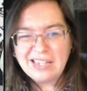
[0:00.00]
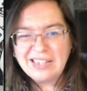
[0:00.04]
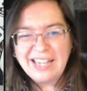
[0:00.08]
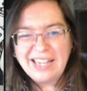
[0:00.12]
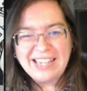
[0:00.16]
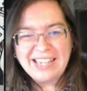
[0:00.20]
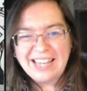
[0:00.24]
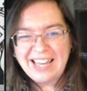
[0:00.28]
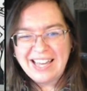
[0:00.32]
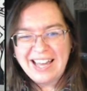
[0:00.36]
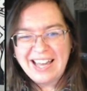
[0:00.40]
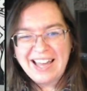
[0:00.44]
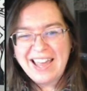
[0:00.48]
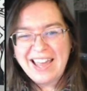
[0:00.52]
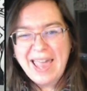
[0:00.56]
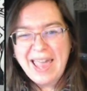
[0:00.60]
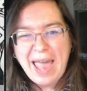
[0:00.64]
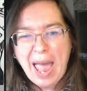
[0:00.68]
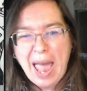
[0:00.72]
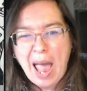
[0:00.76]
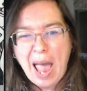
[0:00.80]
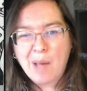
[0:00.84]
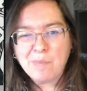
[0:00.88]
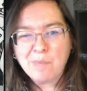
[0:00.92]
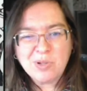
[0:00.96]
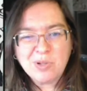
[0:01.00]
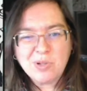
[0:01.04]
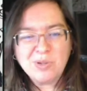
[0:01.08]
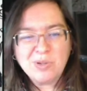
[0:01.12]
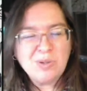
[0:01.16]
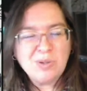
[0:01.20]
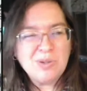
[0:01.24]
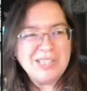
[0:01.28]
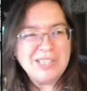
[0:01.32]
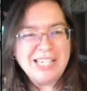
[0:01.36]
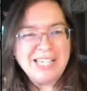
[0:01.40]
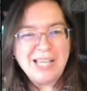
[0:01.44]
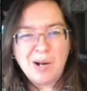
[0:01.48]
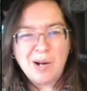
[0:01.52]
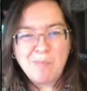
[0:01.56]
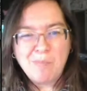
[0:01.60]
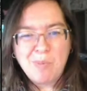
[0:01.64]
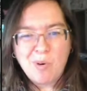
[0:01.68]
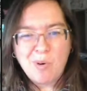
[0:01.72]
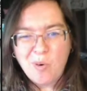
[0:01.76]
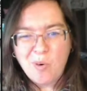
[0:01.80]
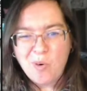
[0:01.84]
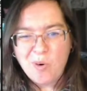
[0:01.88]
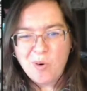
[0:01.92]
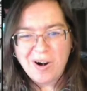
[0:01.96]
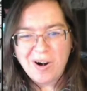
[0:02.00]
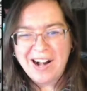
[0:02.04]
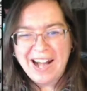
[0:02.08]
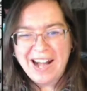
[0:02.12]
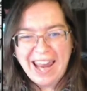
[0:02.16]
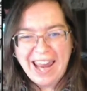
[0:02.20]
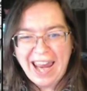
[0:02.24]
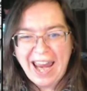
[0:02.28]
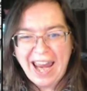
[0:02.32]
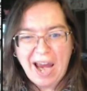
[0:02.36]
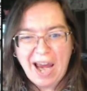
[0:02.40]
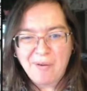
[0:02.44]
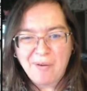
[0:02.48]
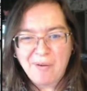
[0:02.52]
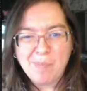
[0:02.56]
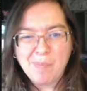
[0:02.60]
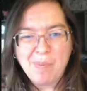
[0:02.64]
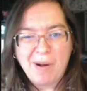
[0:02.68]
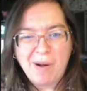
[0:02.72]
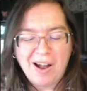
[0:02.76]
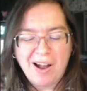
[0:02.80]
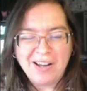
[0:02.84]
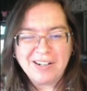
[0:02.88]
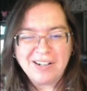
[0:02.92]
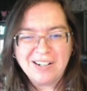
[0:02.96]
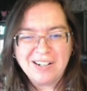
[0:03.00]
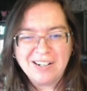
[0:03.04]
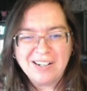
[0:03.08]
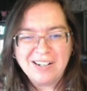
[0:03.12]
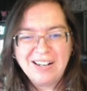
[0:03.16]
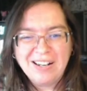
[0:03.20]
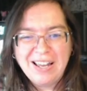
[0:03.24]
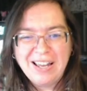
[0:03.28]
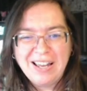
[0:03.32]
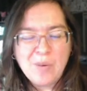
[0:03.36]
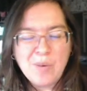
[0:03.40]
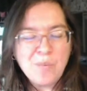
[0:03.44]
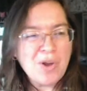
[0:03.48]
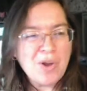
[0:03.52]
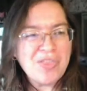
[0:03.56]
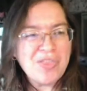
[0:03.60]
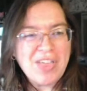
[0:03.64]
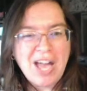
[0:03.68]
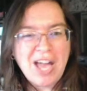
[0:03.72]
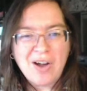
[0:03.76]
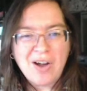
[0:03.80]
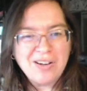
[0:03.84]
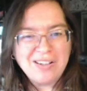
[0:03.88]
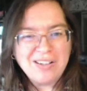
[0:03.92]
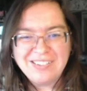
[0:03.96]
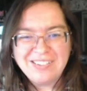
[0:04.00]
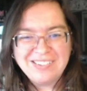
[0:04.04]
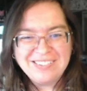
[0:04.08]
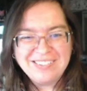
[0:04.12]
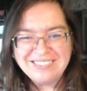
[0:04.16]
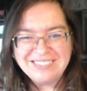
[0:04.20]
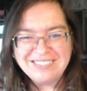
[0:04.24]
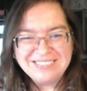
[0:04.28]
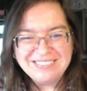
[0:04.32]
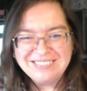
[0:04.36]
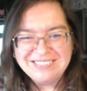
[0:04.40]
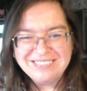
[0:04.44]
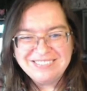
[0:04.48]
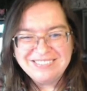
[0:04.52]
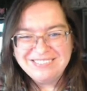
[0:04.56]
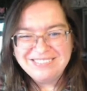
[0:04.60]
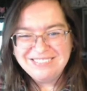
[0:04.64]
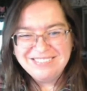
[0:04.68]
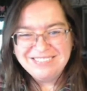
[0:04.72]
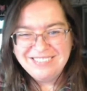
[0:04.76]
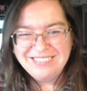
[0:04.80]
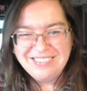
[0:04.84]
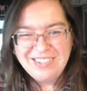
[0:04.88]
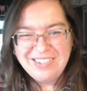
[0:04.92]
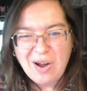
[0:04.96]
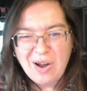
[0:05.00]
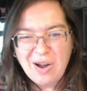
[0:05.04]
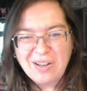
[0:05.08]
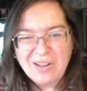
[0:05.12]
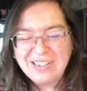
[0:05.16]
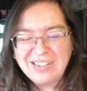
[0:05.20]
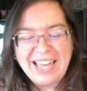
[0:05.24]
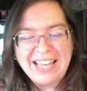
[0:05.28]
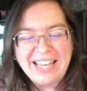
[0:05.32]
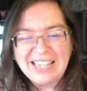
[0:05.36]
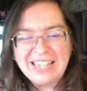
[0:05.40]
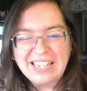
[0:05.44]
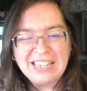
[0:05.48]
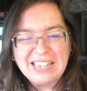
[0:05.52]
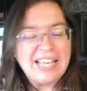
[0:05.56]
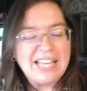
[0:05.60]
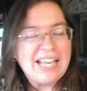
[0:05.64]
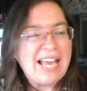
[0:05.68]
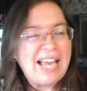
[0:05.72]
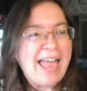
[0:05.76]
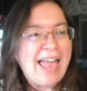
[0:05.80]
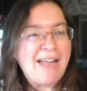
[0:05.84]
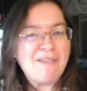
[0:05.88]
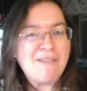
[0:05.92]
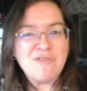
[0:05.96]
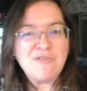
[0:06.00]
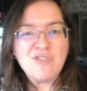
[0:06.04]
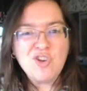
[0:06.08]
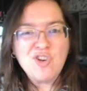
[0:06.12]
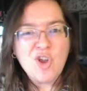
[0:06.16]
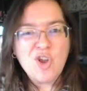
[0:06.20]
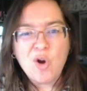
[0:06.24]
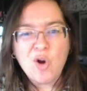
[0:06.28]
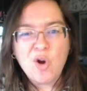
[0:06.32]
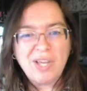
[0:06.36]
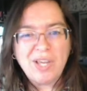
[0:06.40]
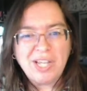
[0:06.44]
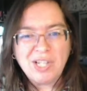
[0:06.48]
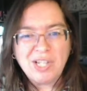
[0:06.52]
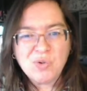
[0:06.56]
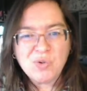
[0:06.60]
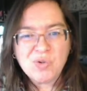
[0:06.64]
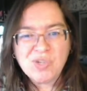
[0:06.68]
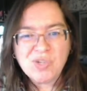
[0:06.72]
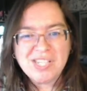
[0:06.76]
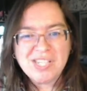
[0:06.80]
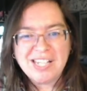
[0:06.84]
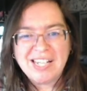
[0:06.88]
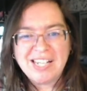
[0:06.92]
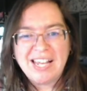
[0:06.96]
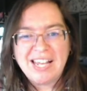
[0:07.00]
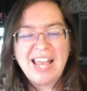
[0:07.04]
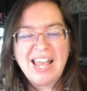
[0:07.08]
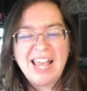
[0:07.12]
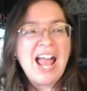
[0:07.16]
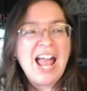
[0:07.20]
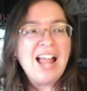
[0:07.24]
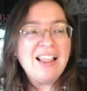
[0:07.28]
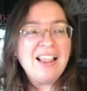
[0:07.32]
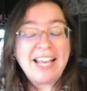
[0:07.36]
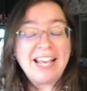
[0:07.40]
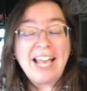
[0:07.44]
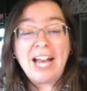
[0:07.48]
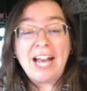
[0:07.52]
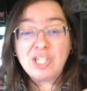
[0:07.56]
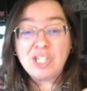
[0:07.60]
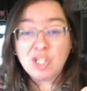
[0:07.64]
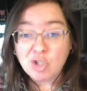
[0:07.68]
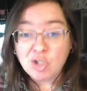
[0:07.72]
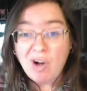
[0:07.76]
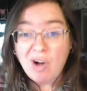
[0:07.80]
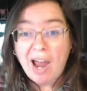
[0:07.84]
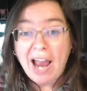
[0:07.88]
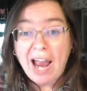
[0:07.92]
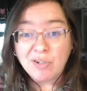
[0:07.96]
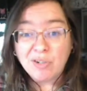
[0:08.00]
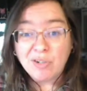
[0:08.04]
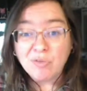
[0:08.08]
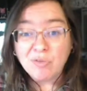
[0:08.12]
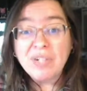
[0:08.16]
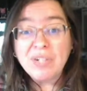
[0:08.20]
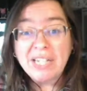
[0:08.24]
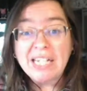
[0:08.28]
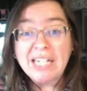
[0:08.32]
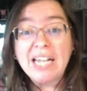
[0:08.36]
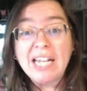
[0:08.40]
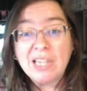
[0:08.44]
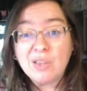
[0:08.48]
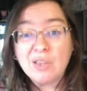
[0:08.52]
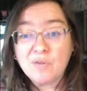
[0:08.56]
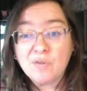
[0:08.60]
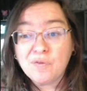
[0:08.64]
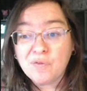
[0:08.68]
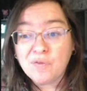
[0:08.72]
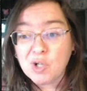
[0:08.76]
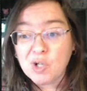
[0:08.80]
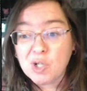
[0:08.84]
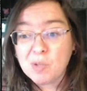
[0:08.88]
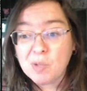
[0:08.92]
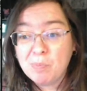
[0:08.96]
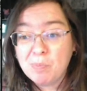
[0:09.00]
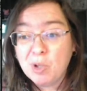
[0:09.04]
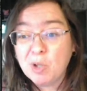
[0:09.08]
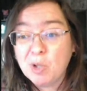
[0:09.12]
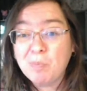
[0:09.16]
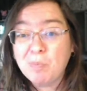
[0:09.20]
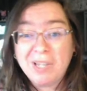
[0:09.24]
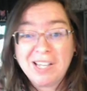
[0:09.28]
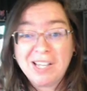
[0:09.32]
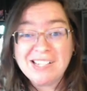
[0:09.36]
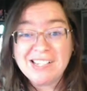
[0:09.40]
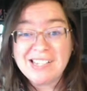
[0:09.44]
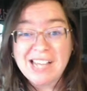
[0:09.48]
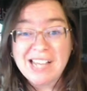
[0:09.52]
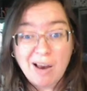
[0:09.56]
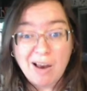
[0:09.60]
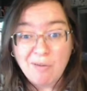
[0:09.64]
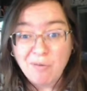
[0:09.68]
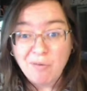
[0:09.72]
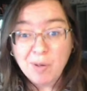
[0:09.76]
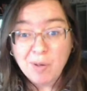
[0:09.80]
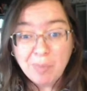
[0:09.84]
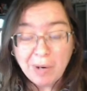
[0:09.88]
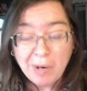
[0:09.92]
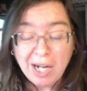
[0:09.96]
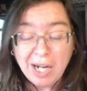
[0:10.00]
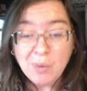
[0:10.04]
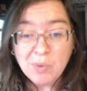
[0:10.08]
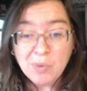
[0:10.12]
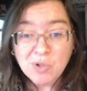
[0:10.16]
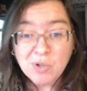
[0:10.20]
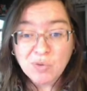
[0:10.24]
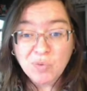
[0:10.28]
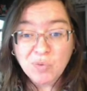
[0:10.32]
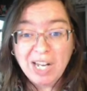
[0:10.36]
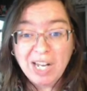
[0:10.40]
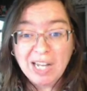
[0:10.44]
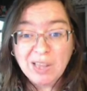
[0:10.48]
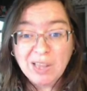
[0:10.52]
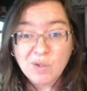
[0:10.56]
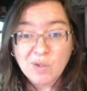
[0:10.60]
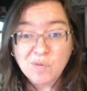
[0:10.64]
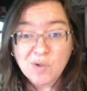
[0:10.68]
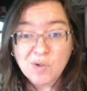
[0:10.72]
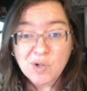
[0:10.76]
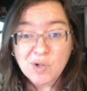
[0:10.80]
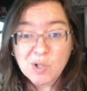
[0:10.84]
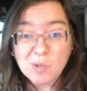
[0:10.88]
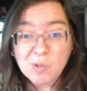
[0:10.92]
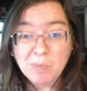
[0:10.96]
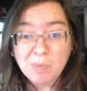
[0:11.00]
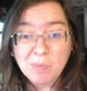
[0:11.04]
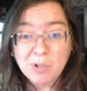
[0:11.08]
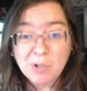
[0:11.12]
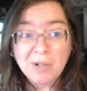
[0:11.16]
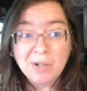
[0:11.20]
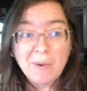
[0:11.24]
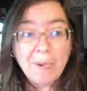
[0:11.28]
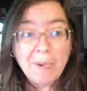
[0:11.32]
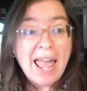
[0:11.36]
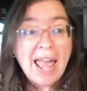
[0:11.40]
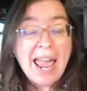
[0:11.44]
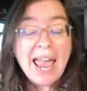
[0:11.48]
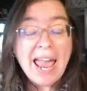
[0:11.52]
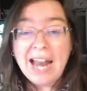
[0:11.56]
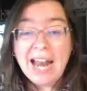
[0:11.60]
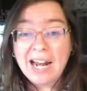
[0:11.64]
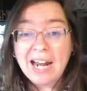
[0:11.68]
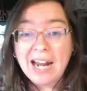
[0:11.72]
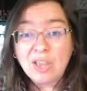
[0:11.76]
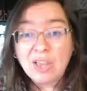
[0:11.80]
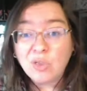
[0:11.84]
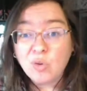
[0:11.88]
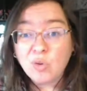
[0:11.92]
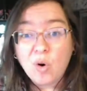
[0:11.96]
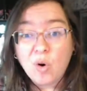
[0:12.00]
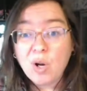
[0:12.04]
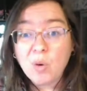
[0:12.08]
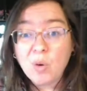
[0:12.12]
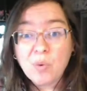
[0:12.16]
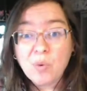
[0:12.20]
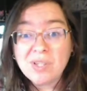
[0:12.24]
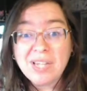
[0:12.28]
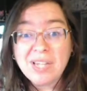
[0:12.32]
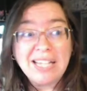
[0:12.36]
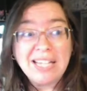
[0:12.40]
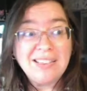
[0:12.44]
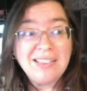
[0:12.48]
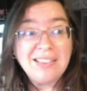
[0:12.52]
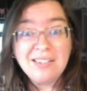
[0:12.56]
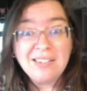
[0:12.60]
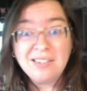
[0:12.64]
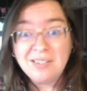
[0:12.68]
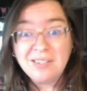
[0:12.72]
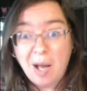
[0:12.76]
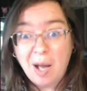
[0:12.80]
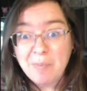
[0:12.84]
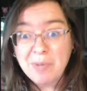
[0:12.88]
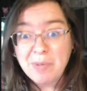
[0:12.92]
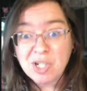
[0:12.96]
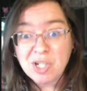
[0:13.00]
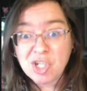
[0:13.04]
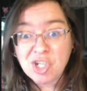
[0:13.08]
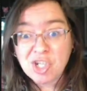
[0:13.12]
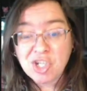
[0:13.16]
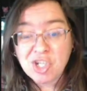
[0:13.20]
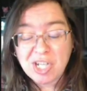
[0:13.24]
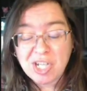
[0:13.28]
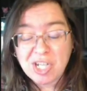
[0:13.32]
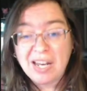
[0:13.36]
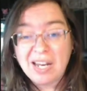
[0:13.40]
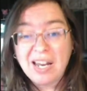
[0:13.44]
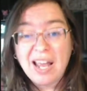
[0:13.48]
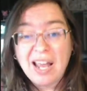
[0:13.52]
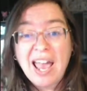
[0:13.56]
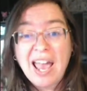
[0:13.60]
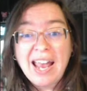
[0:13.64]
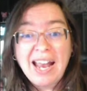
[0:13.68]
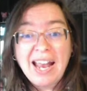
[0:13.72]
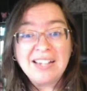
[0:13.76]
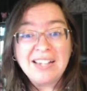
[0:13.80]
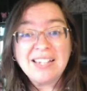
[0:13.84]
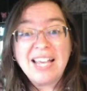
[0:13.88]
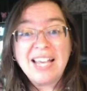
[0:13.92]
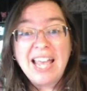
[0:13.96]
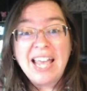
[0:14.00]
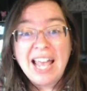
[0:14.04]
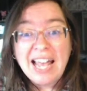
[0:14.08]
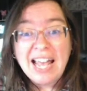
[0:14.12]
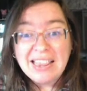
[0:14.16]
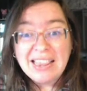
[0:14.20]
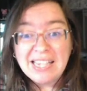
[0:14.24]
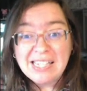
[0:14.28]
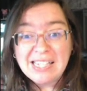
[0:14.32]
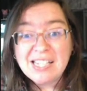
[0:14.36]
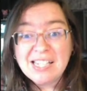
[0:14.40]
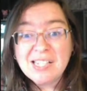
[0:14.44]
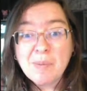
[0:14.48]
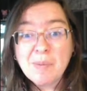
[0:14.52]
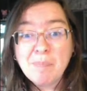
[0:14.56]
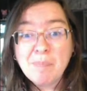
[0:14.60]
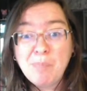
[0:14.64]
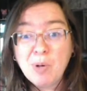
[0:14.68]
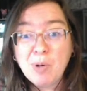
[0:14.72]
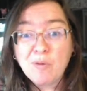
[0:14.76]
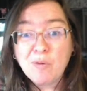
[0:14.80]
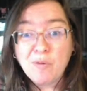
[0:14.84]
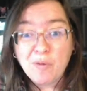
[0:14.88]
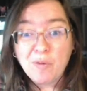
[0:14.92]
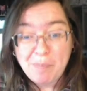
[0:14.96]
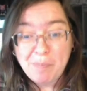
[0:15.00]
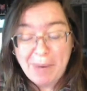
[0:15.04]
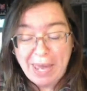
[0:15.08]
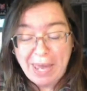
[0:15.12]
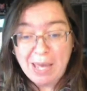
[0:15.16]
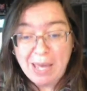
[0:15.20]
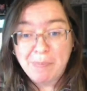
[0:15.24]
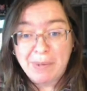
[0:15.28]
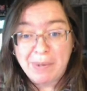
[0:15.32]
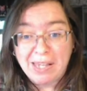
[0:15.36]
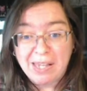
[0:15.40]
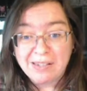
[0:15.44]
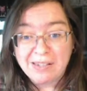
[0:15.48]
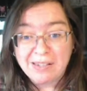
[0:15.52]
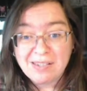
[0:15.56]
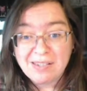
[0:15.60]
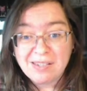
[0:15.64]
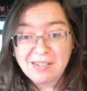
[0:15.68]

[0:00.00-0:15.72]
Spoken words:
I absolutely abhor Harry Potter without I have no interest in it. Like, I tried reading the first book because everybody was reading the first book, and I thought it was like the dumbest shit. It's like, this is a book for babies.